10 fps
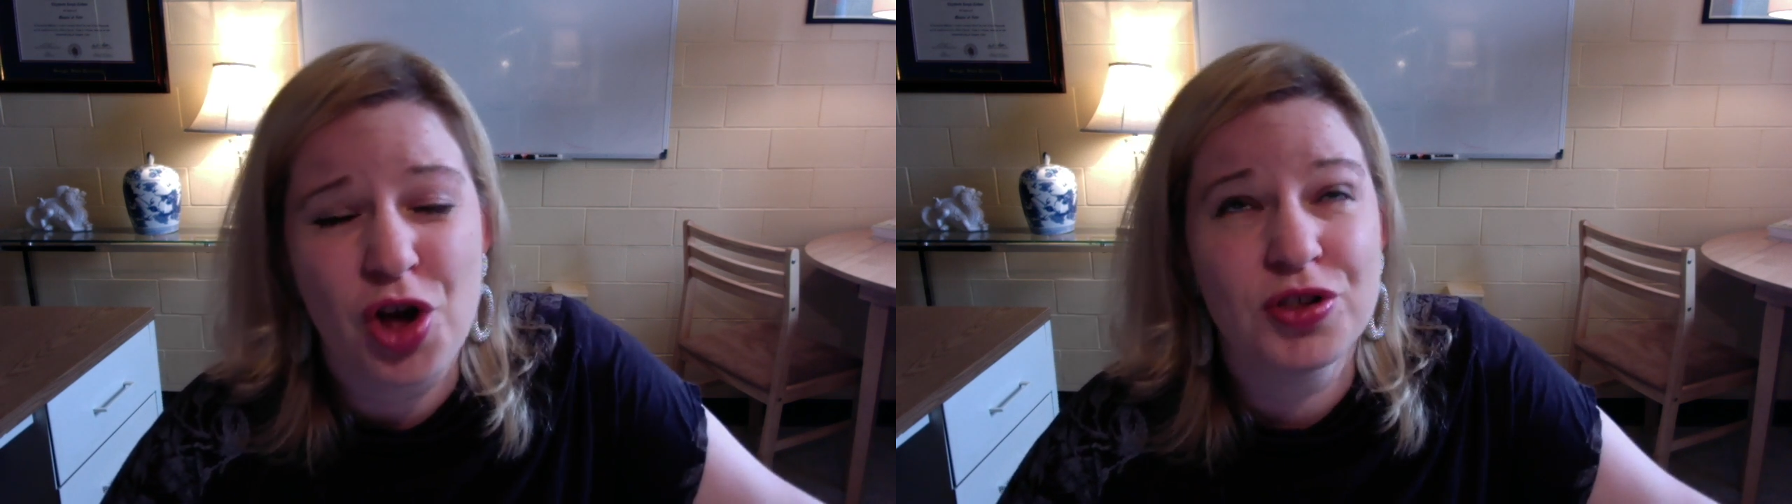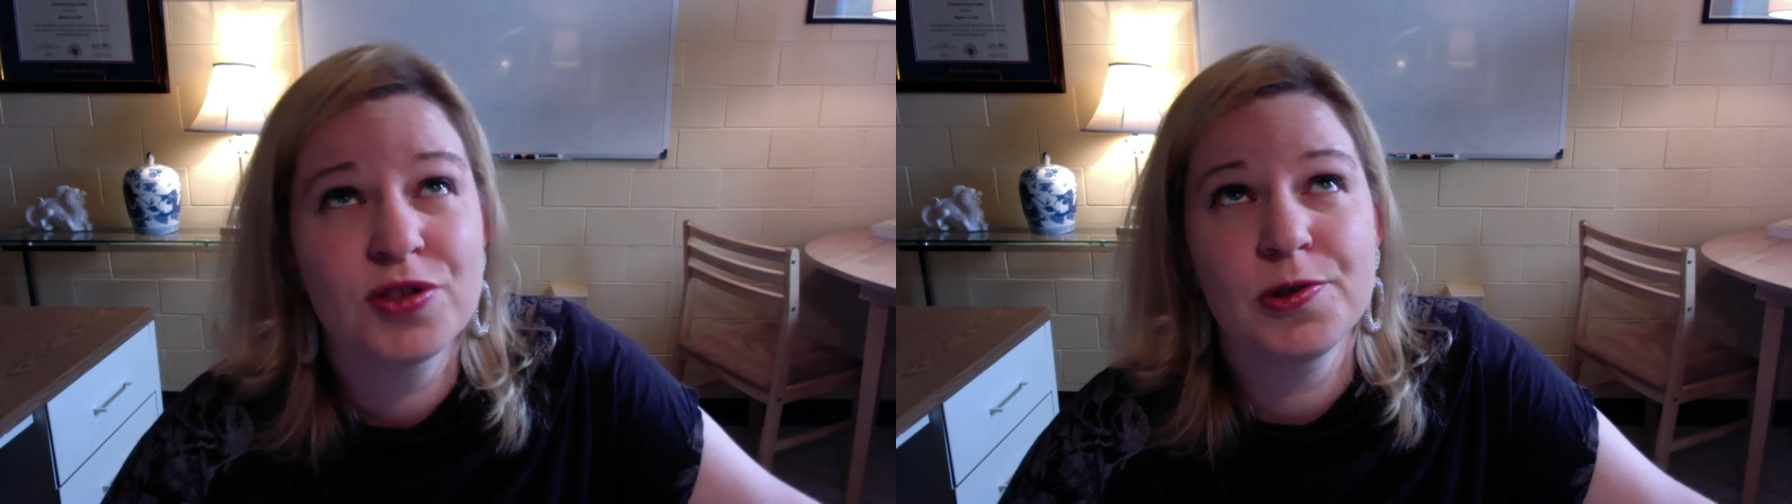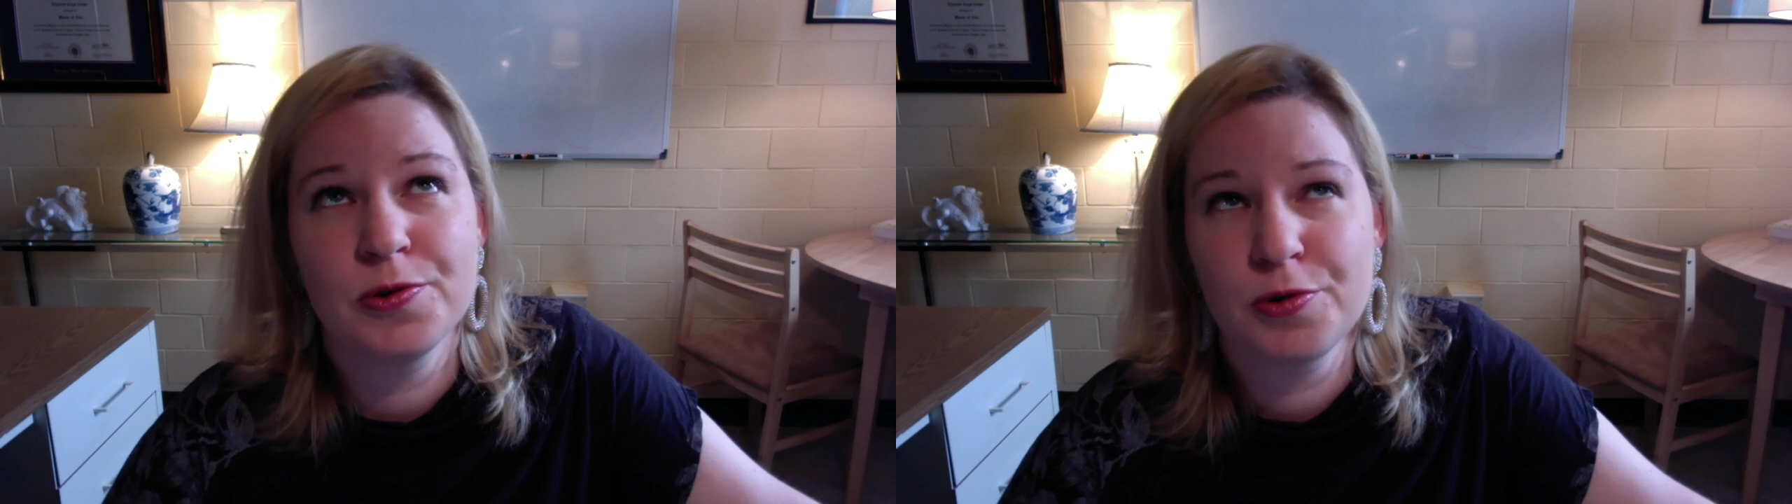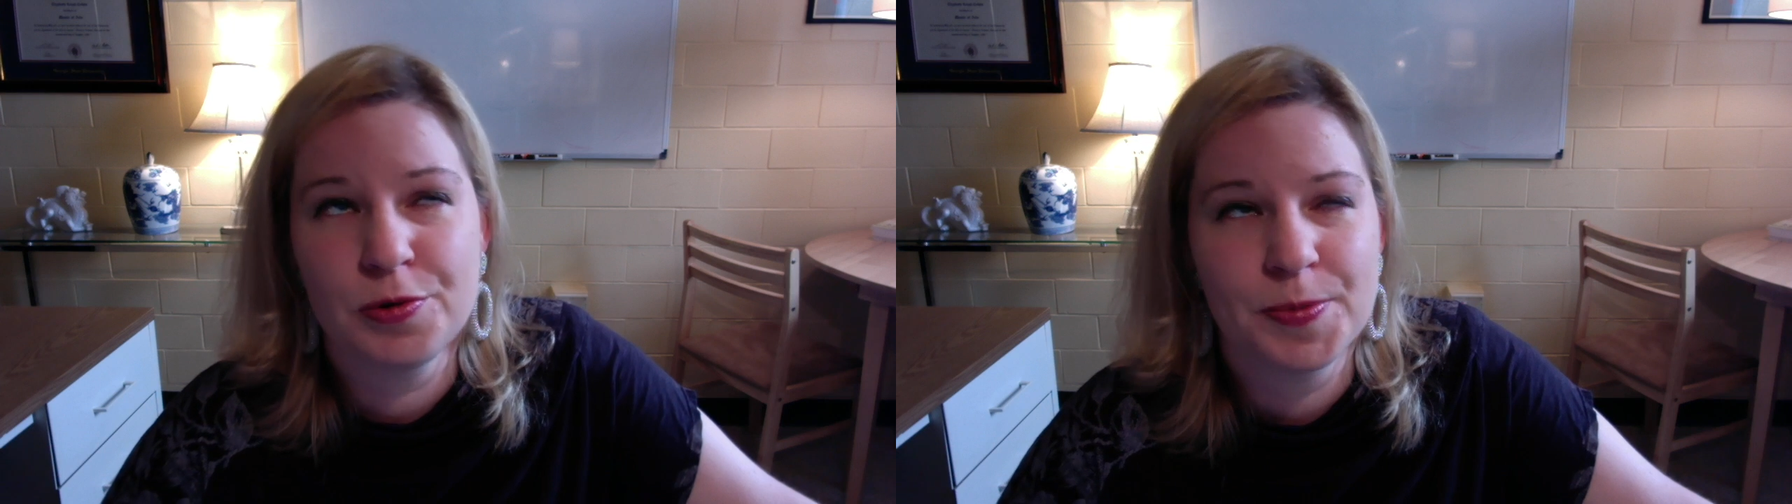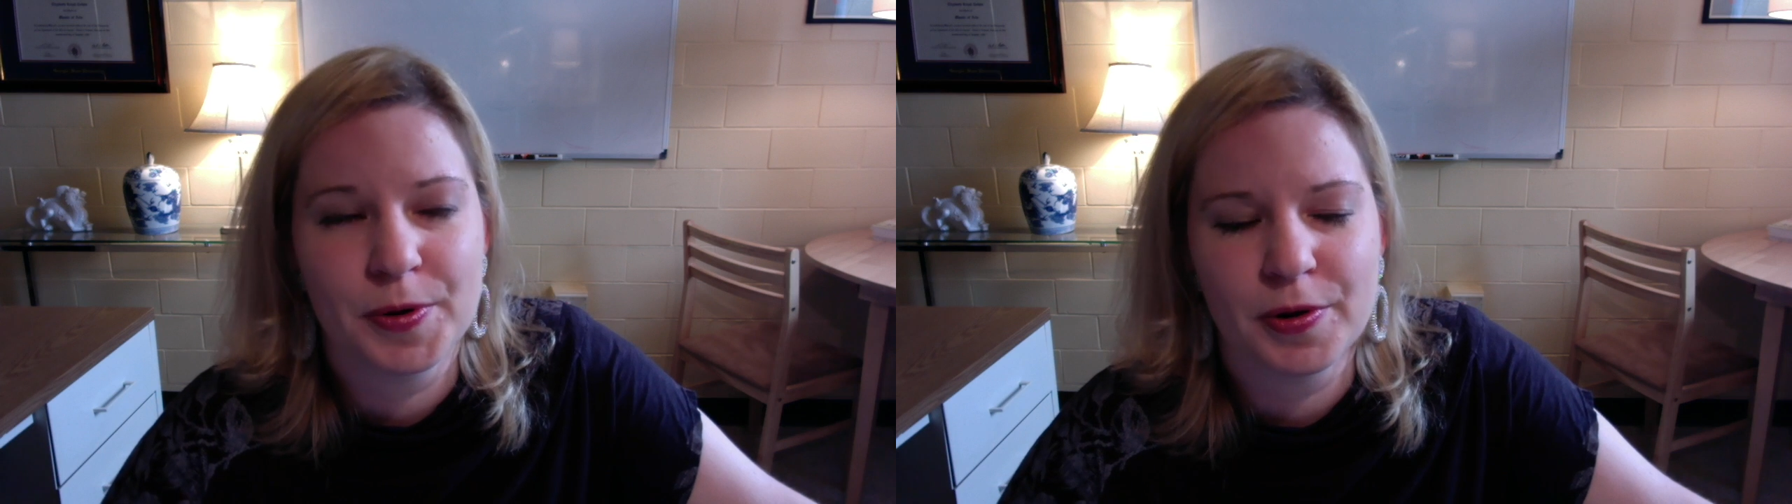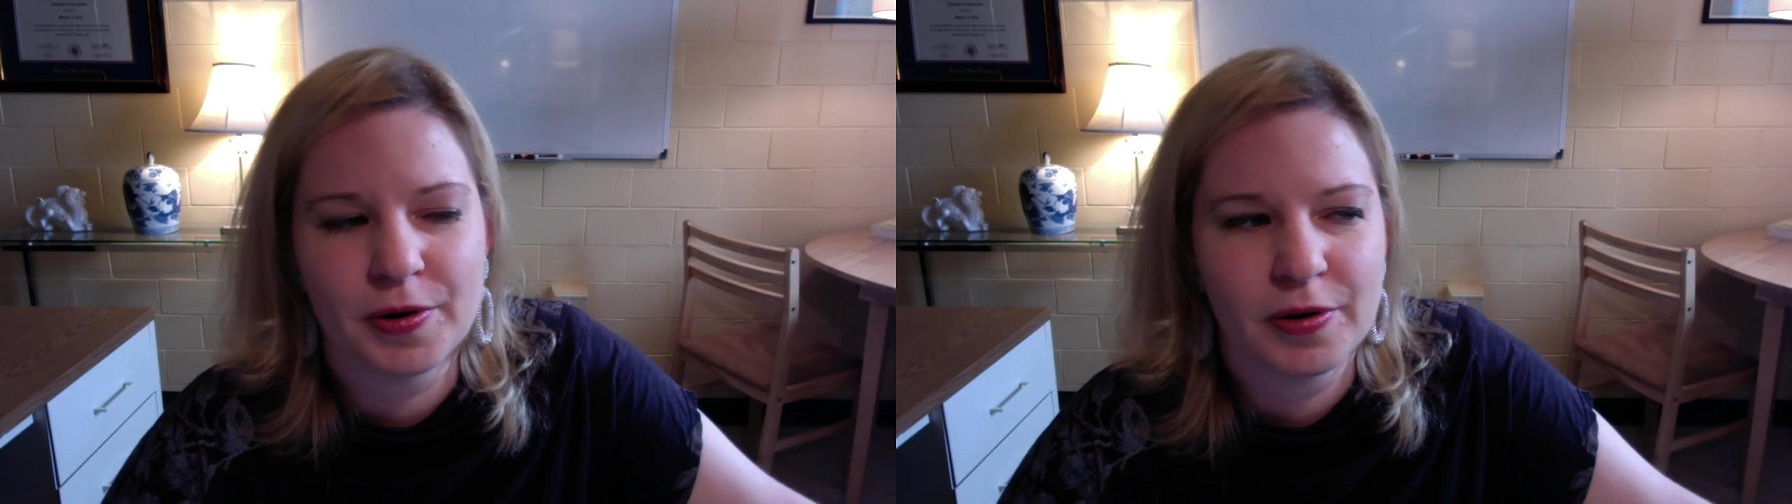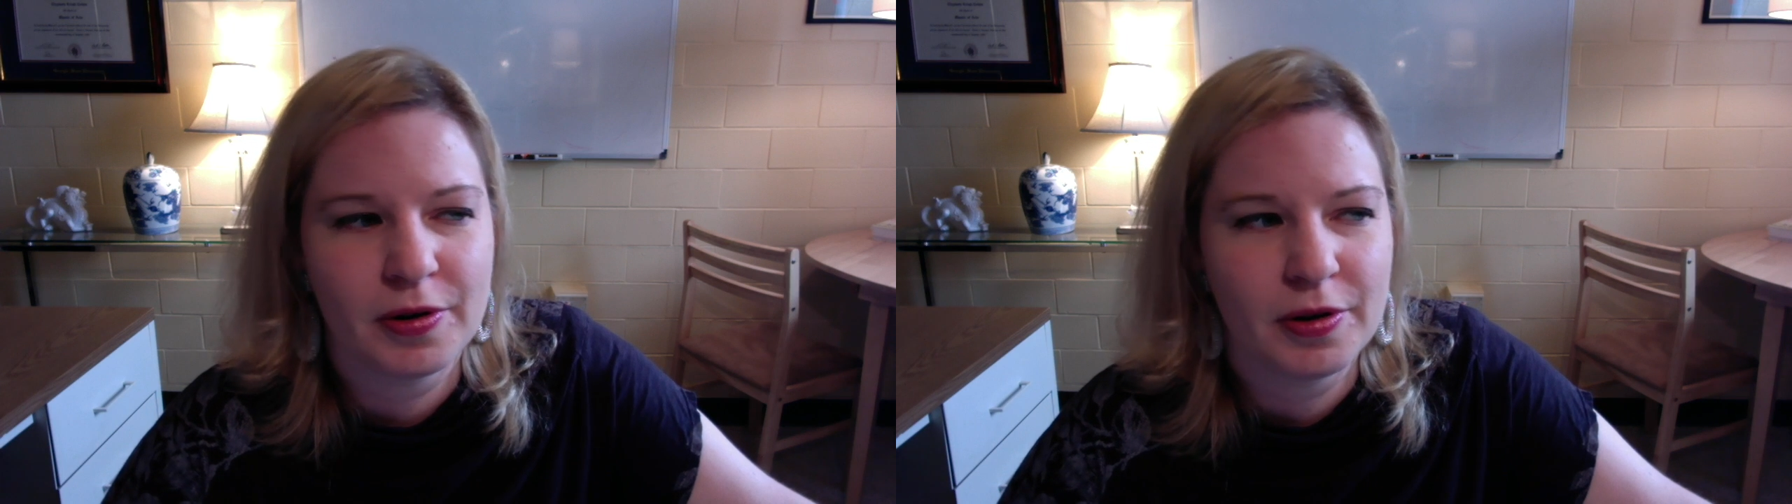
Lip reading: a super